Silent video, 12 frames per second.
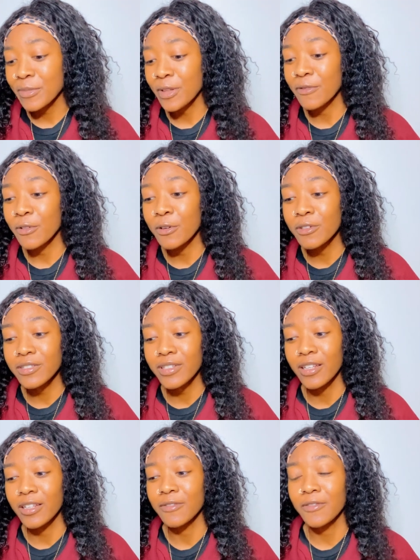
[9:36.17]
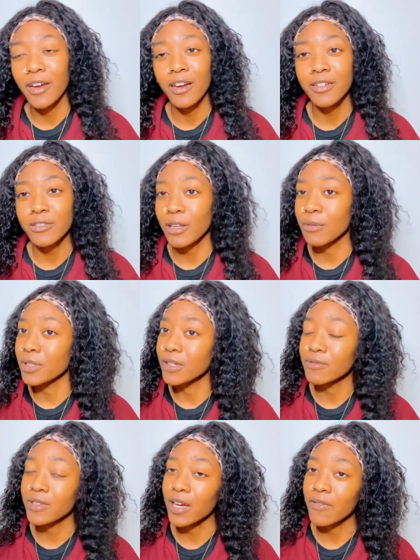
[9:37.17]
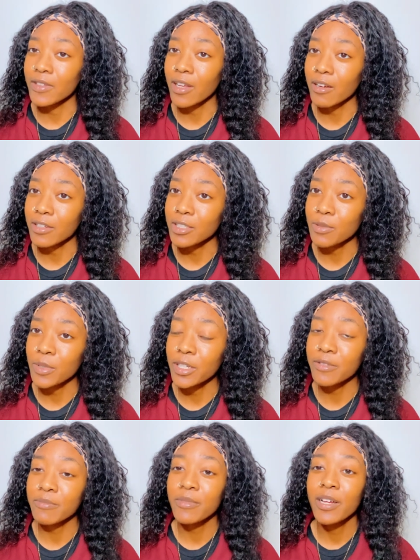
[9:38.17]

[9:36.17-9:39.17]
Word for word: Of course, I love dogs. I would love to have a dog as well.